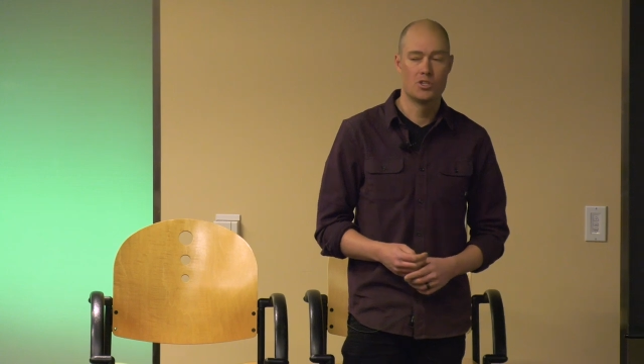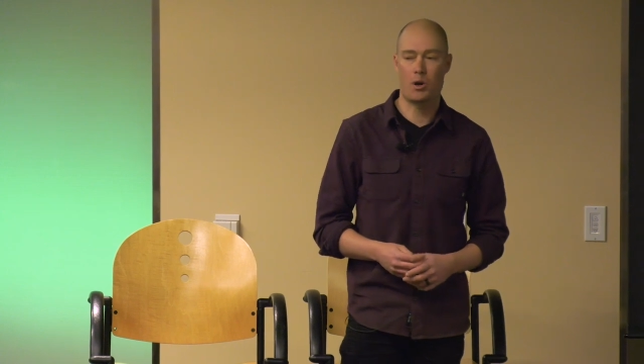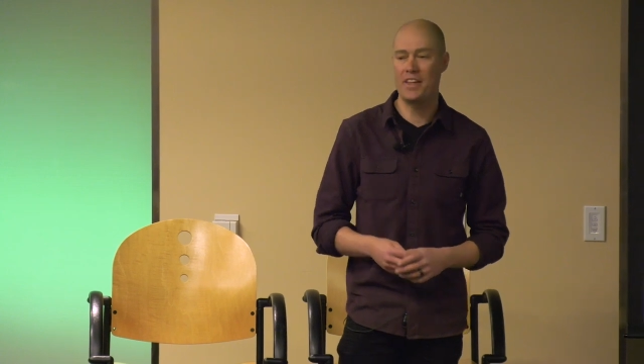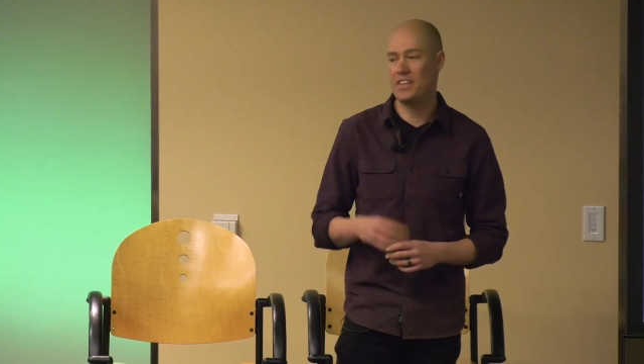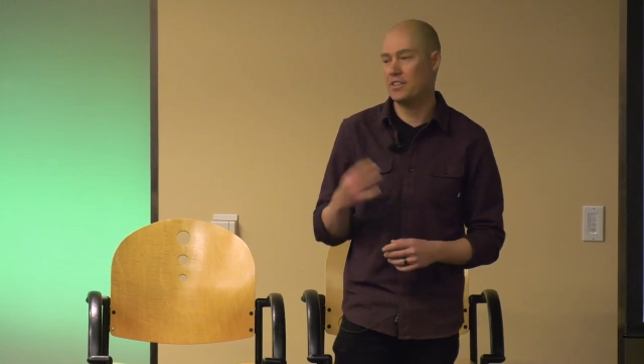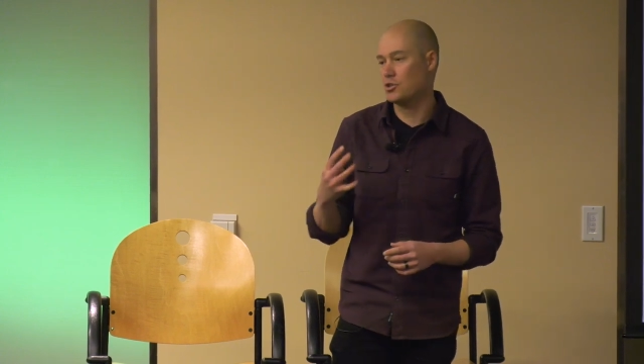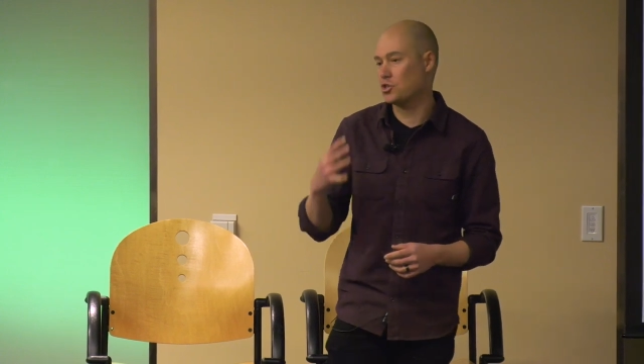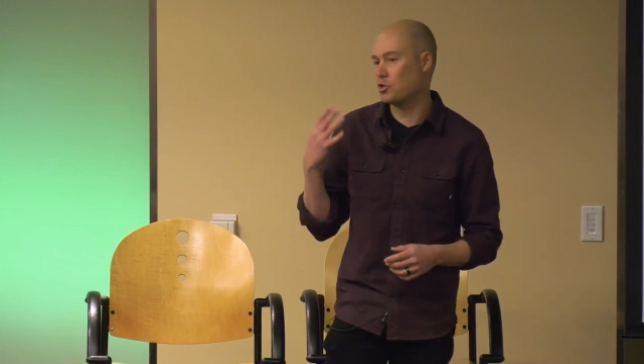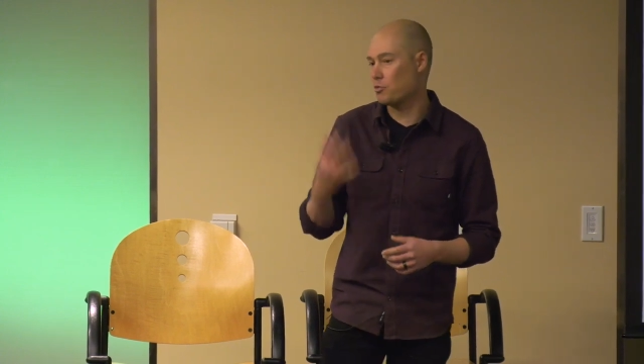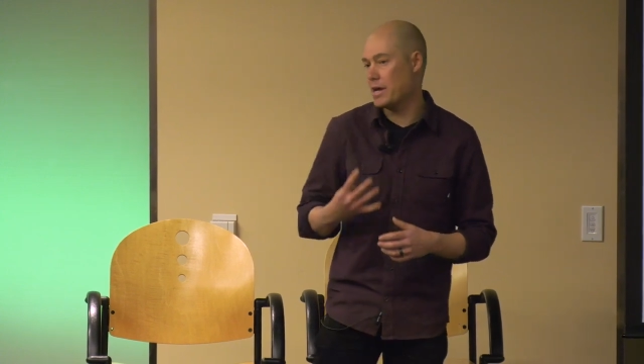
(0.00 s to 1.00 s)
So I think
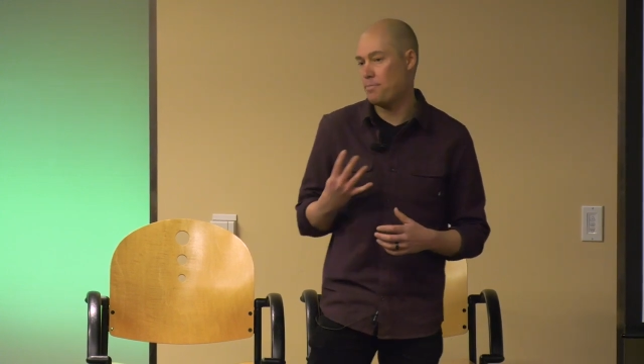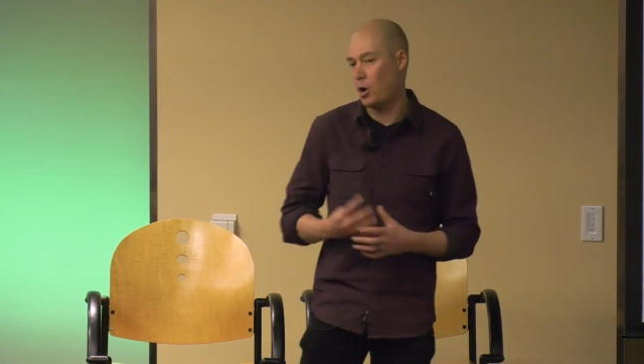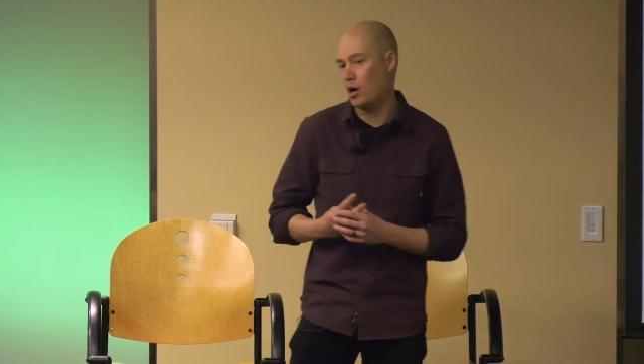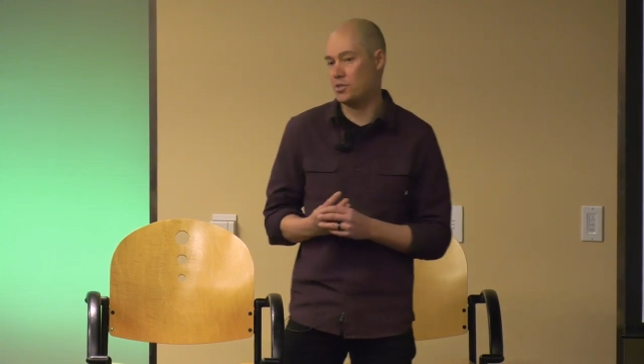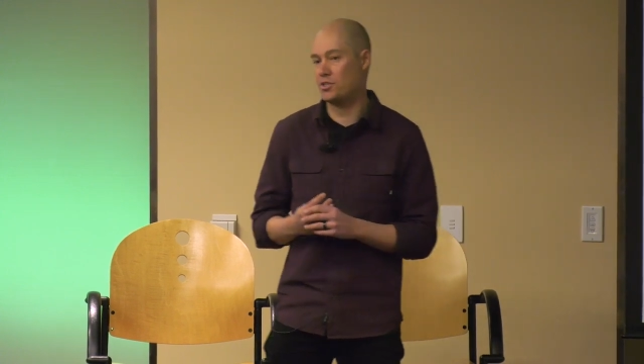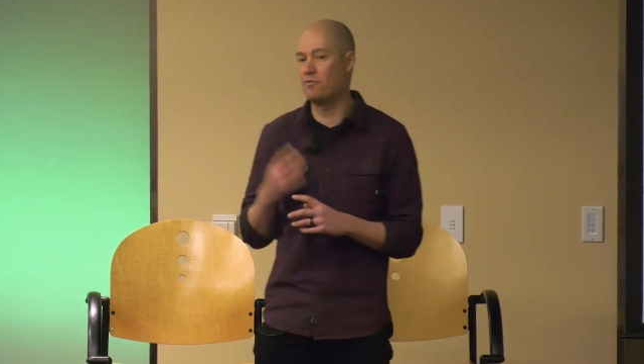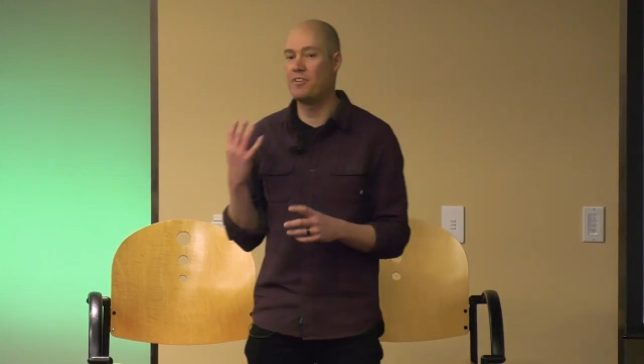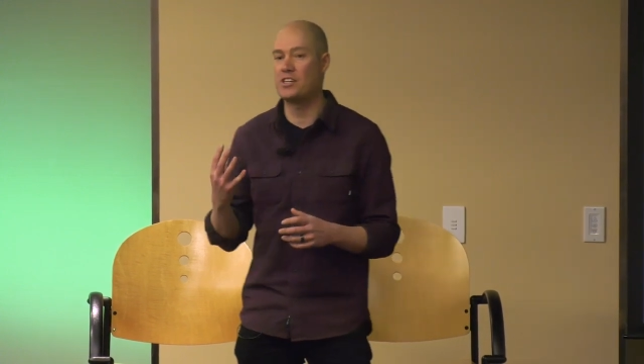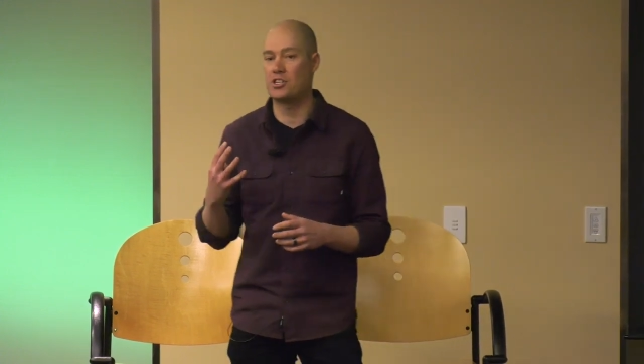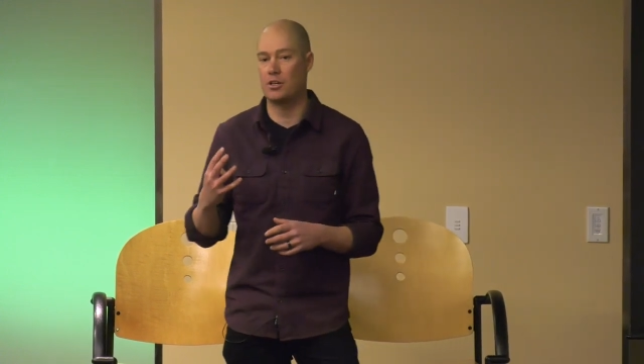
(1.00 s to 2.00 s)
there's 3 parts to
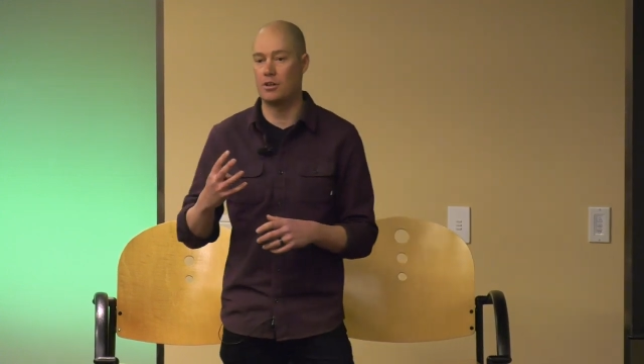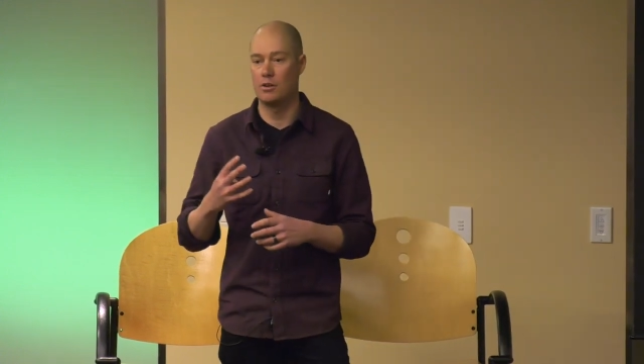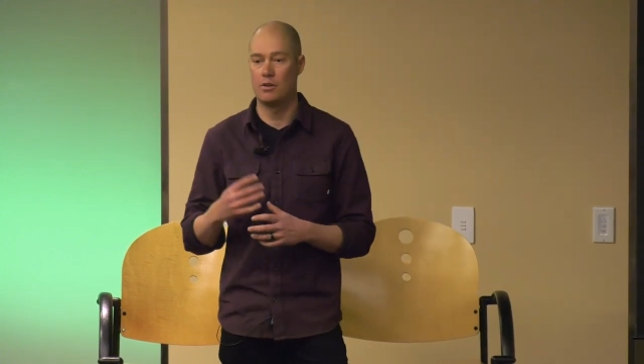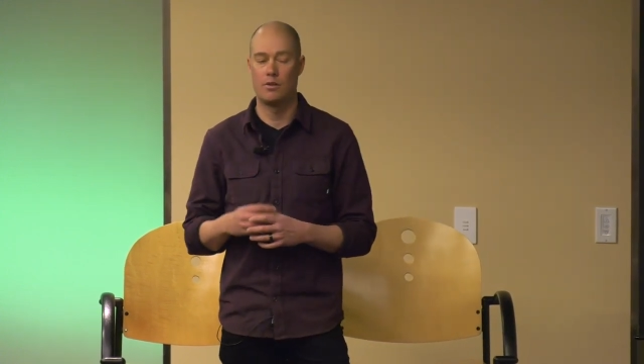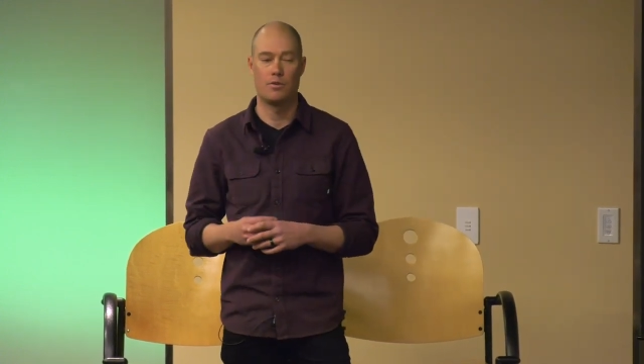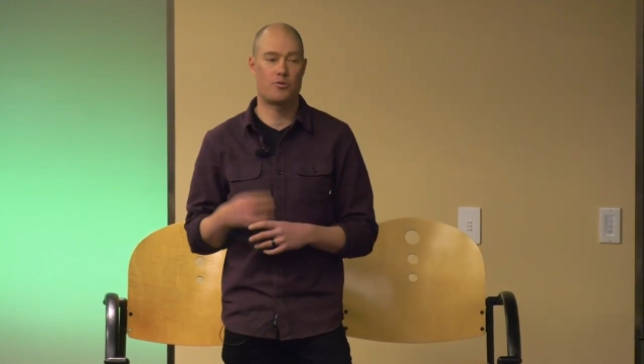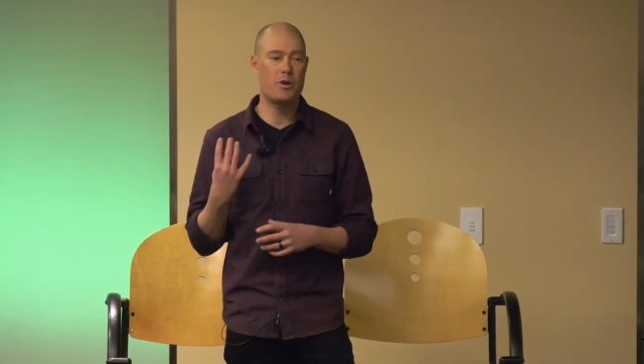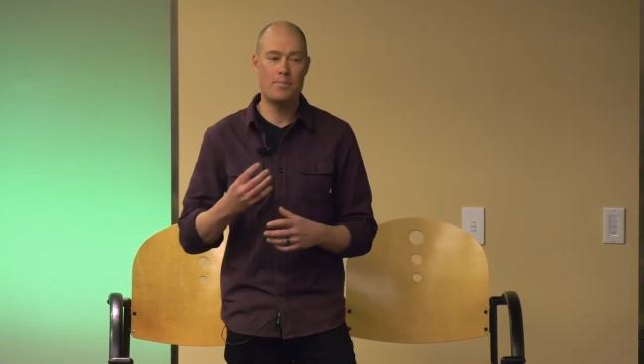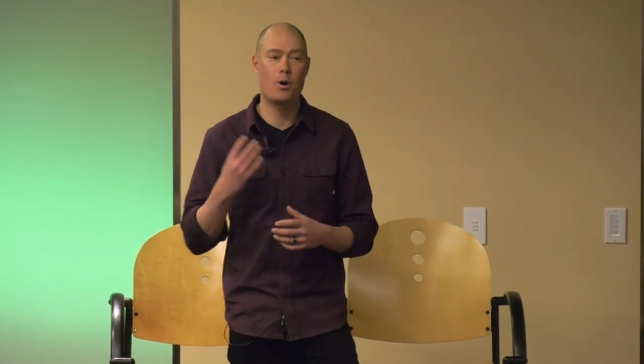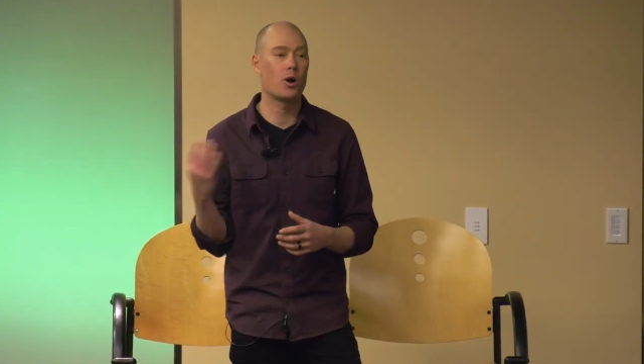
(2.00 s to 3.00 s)
vision,
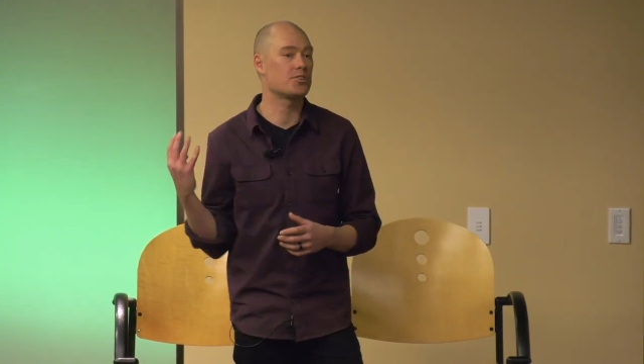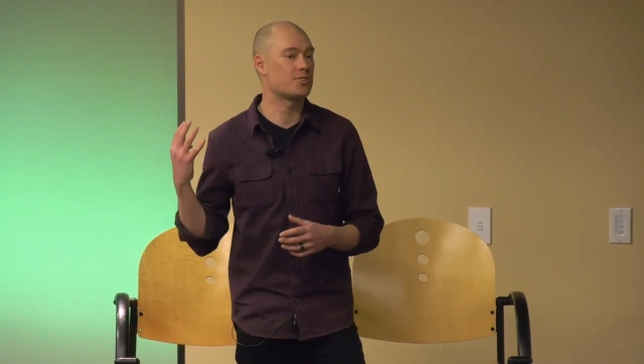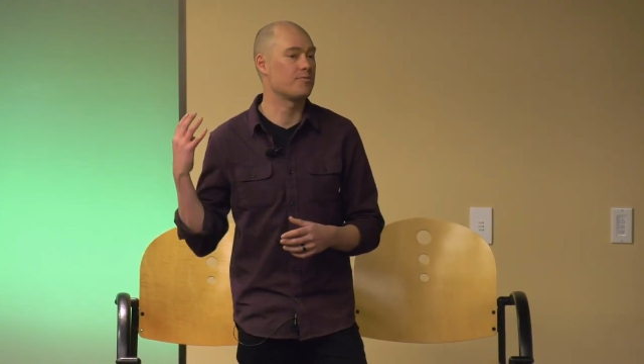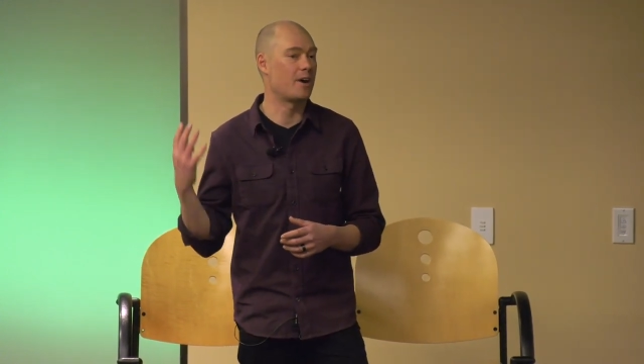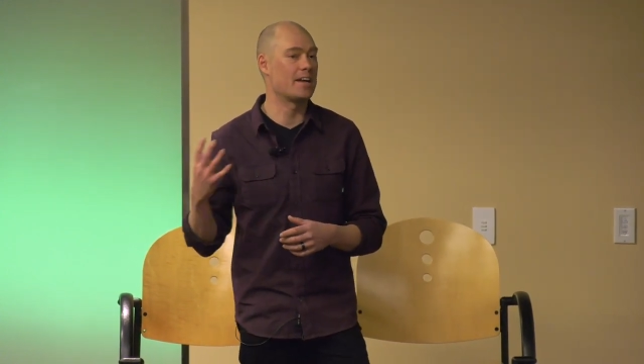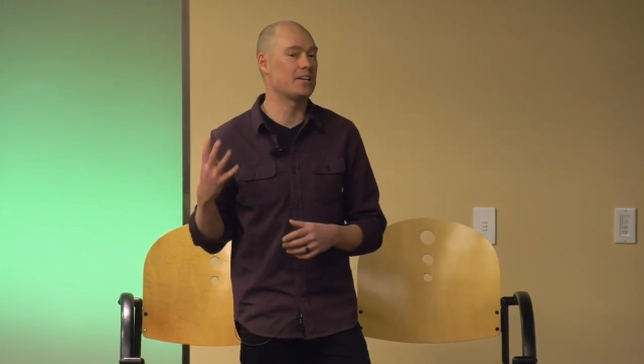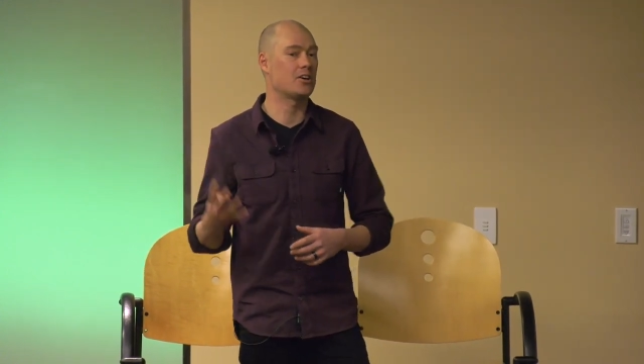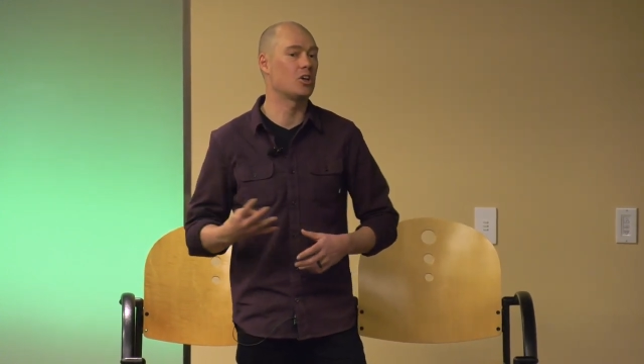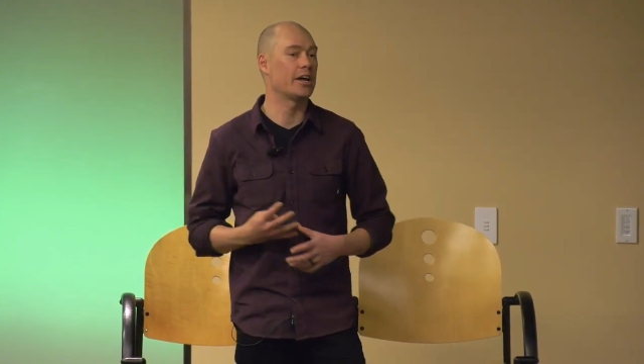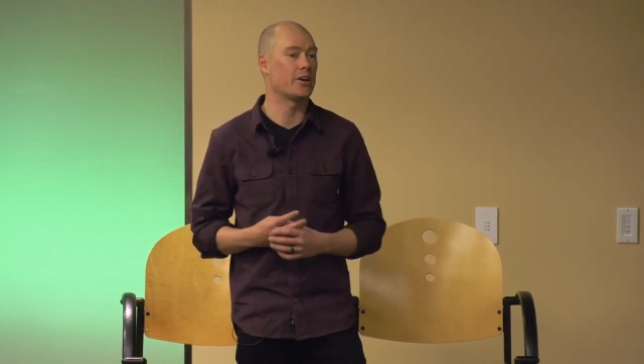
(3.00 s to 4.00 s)
3 parts to finding
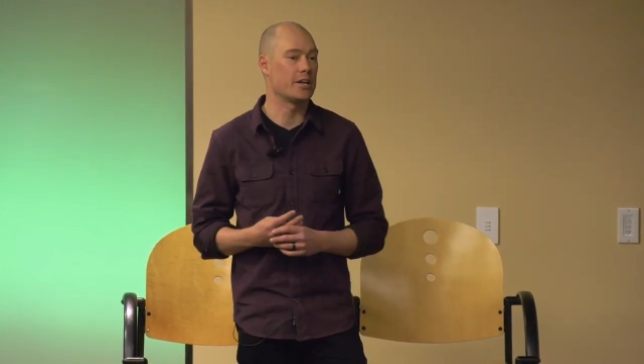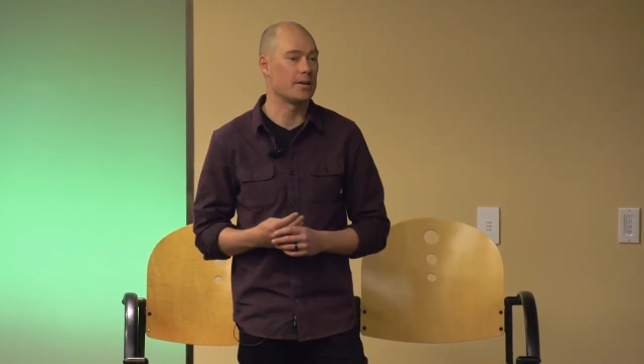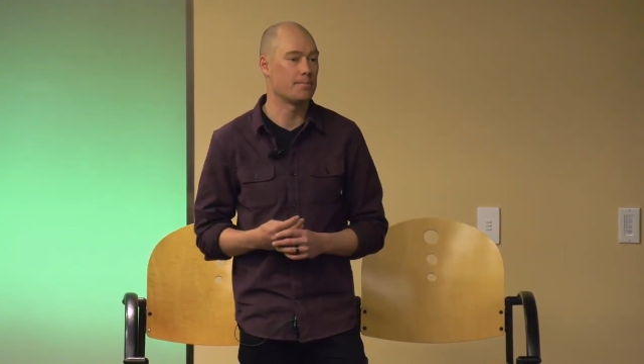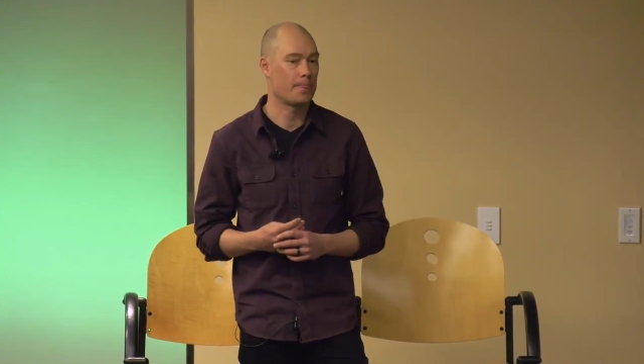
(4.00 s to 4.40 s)
clarity.